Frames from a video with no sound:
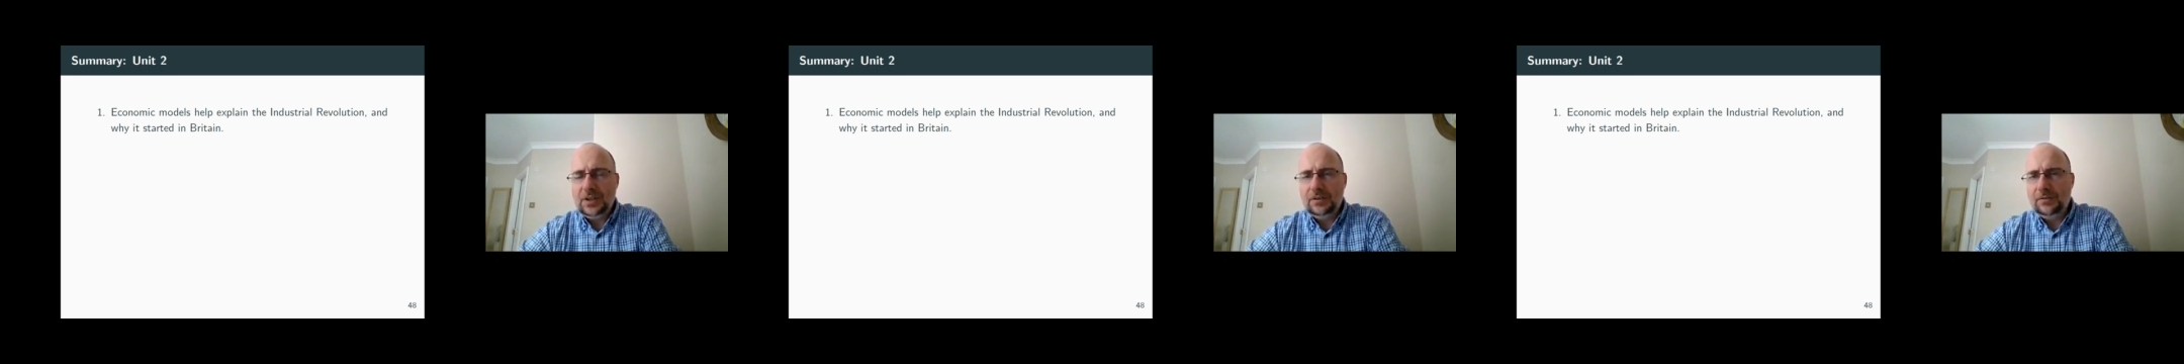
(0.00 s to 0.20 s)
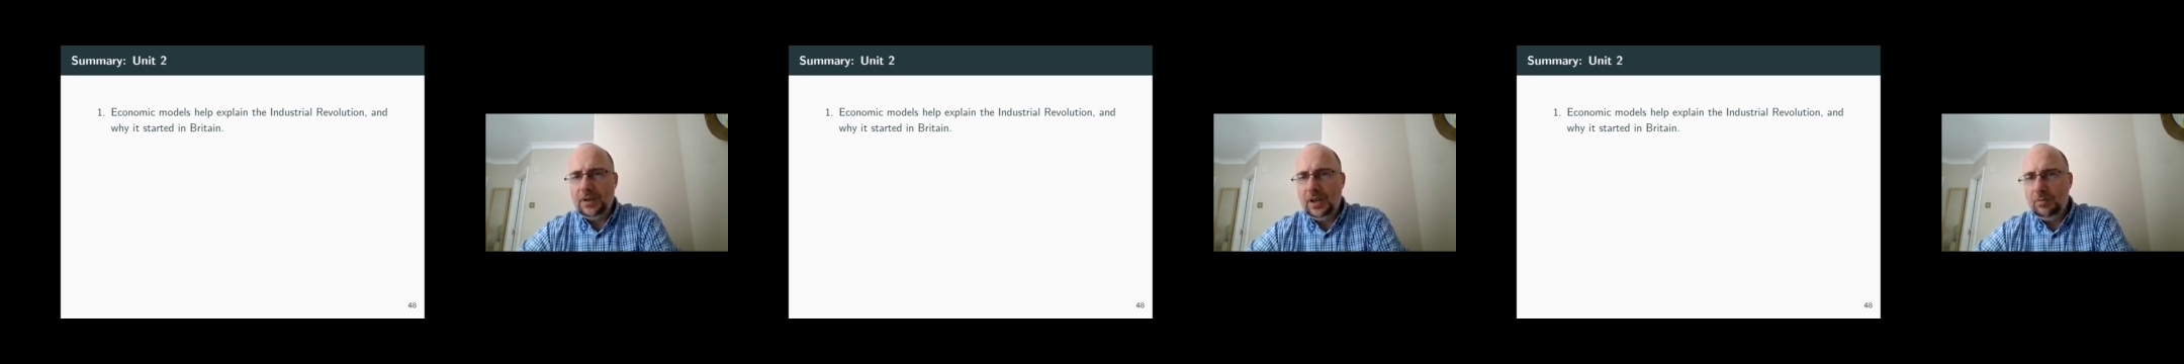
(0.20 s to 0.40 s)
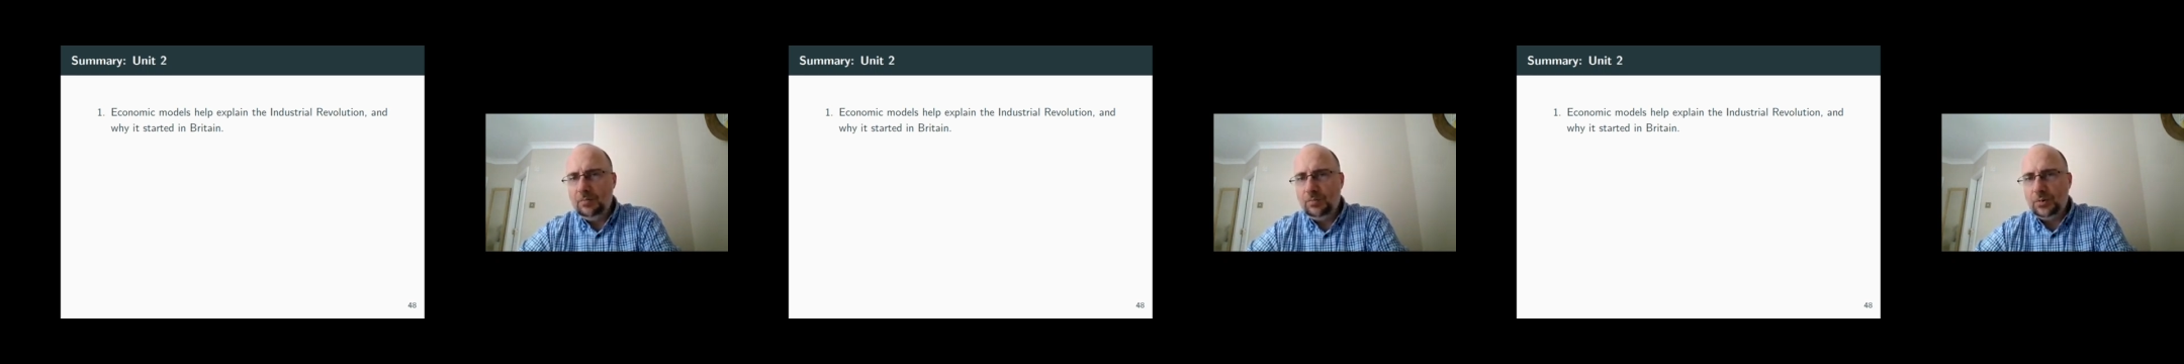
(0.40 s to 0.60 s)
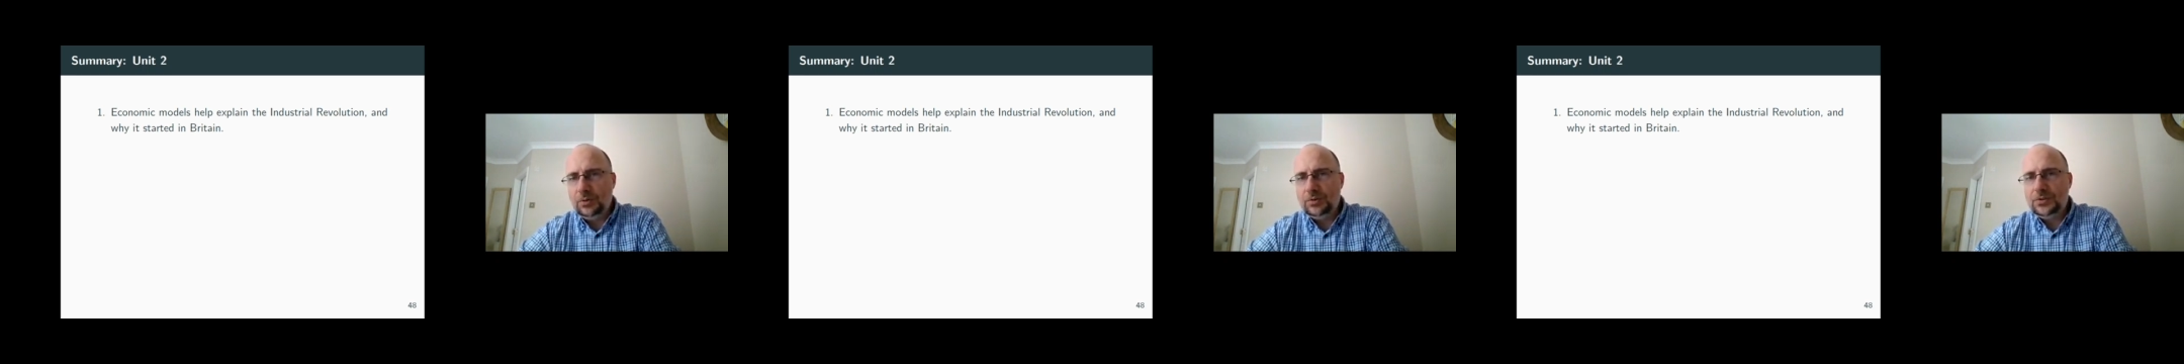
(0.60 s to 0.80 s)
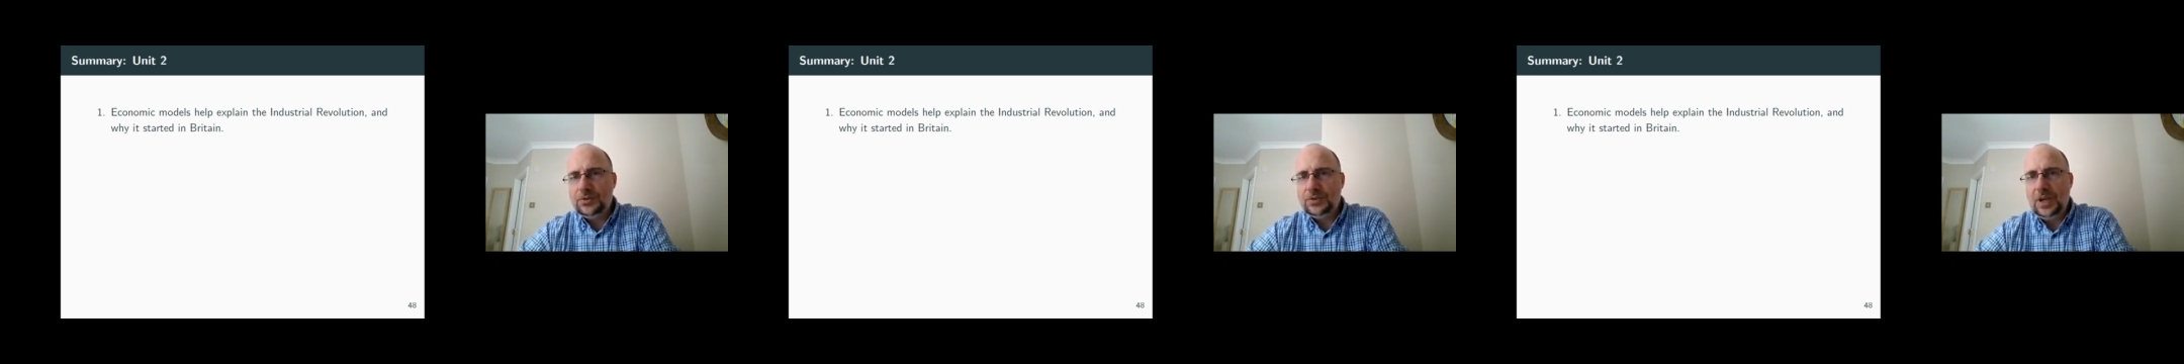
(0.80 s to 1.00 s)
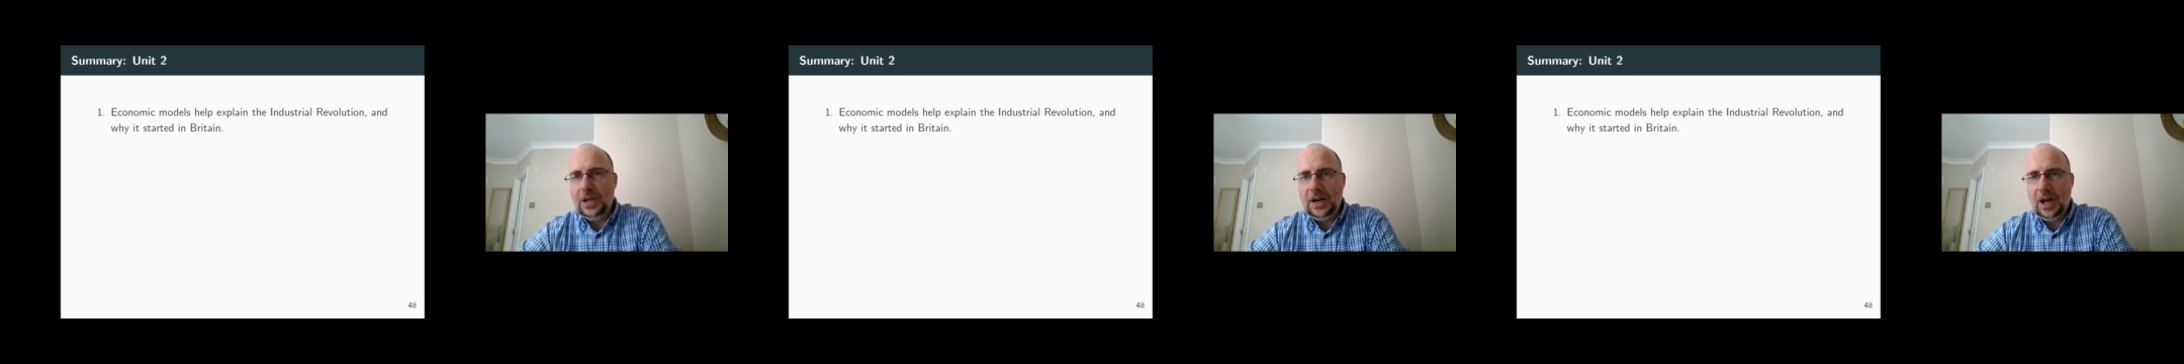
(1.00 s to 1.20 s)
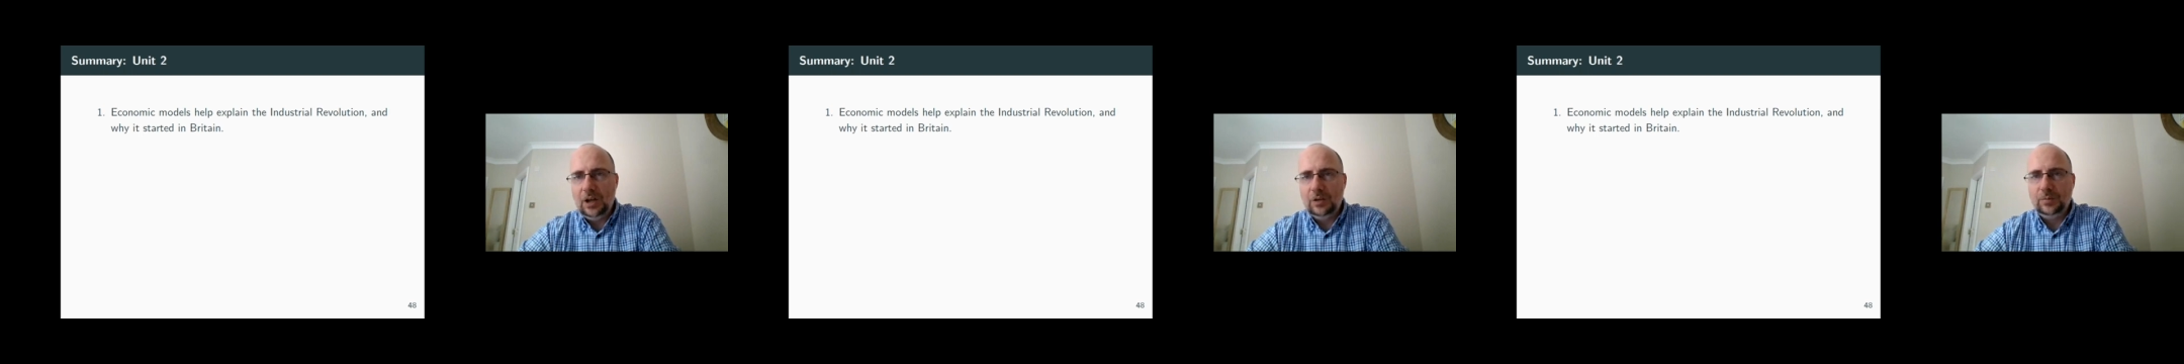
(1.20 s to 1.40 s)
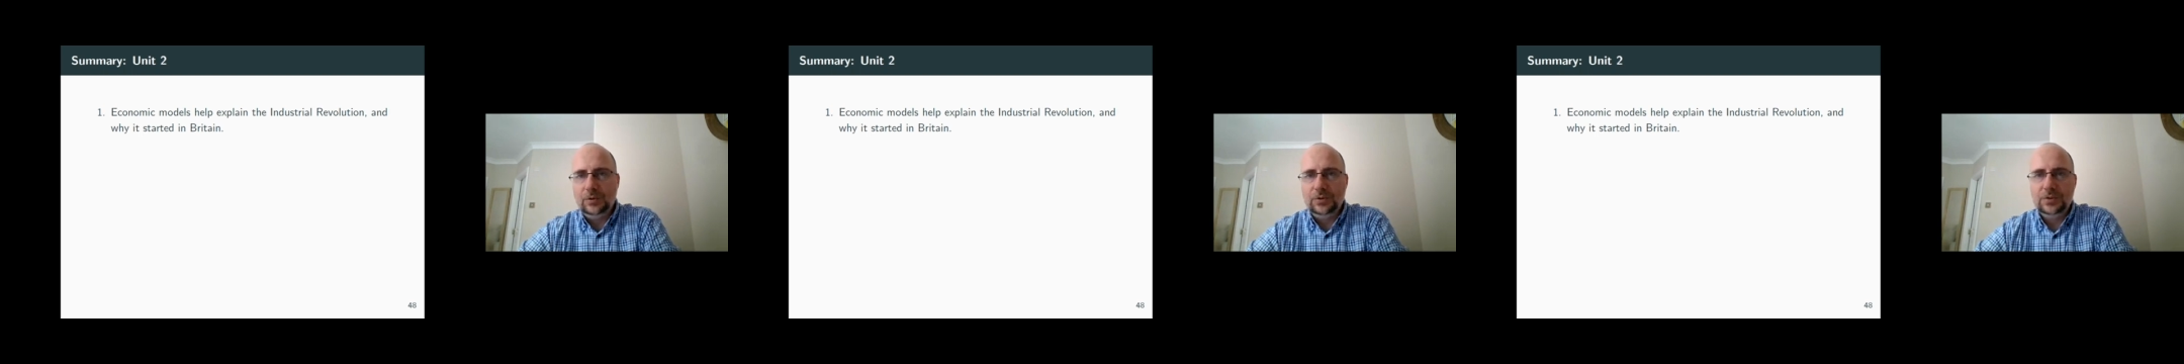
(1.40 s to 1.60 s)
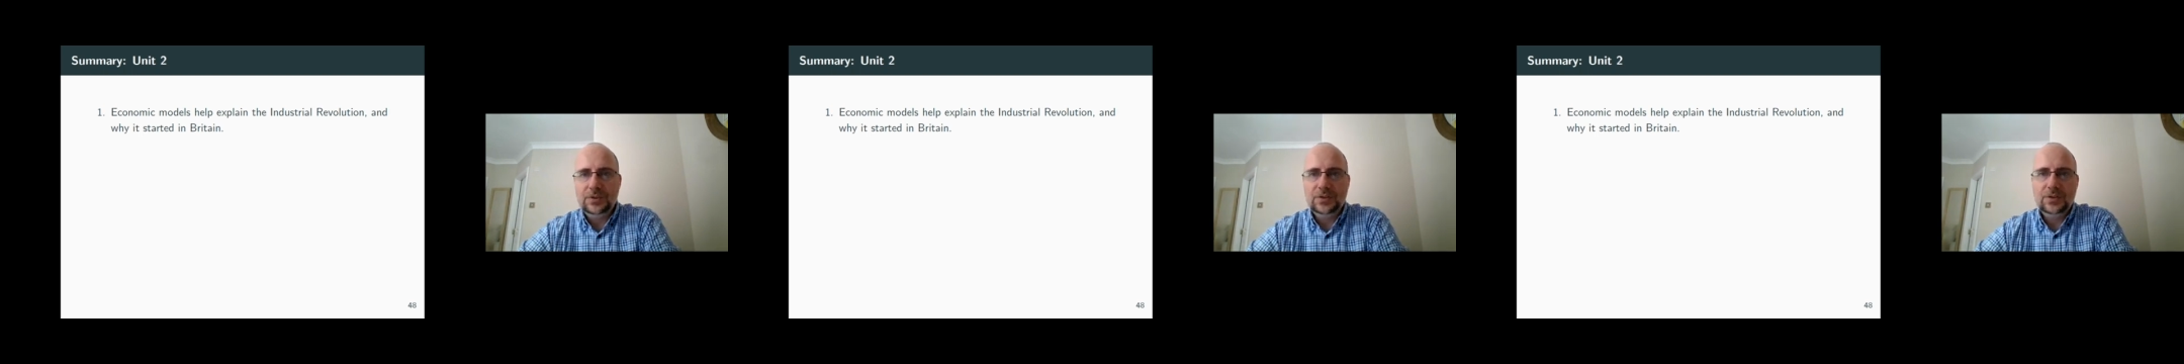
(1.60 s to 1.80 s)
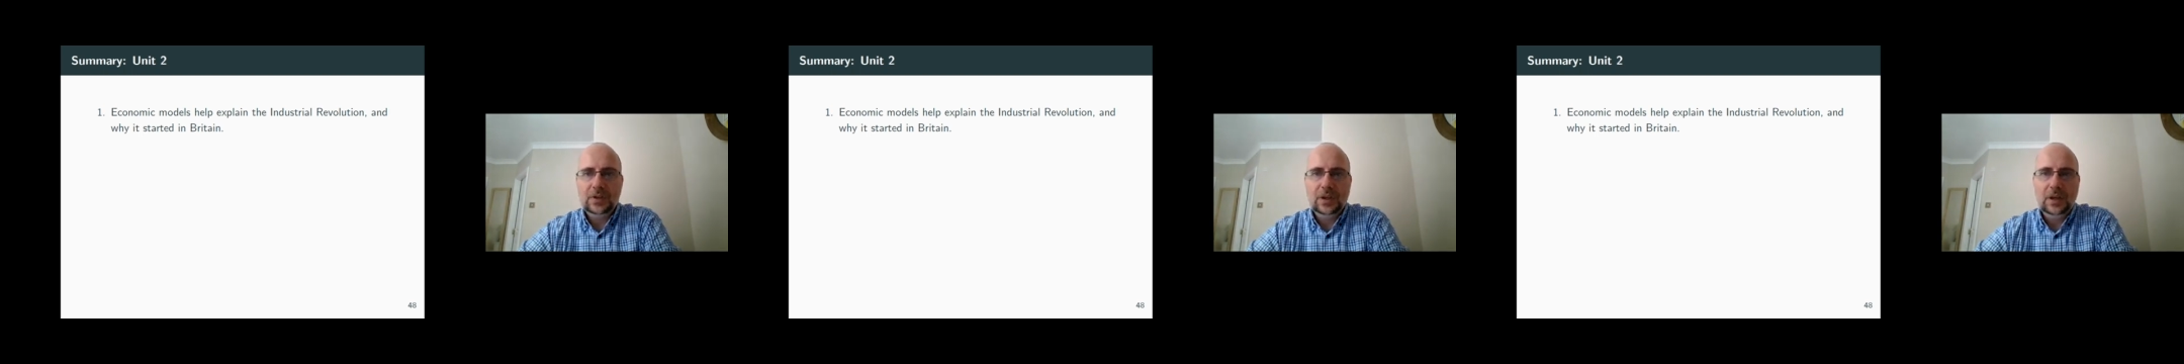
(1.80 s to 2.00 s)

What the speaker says: of inputs and outputs